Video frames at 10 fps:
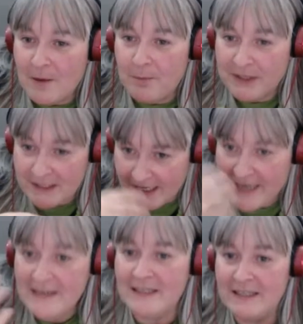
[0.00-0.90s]
But
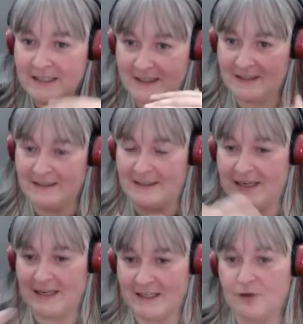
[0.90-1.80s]
again, it can
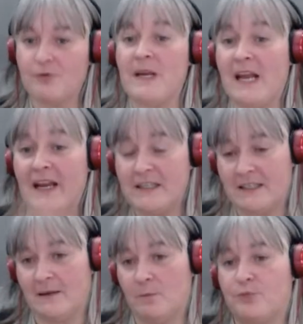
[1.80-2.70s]
it can
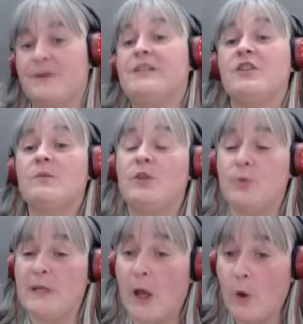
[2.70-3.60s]
create bridges
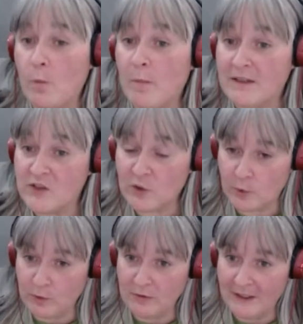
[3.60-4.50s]
between home and
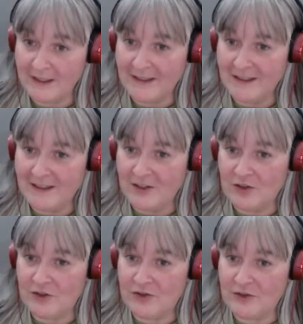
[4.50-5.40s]
school
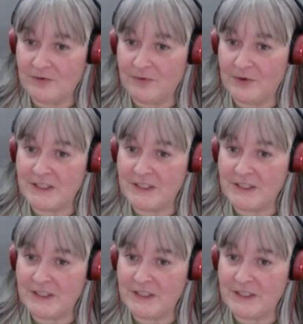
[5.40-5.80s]
for the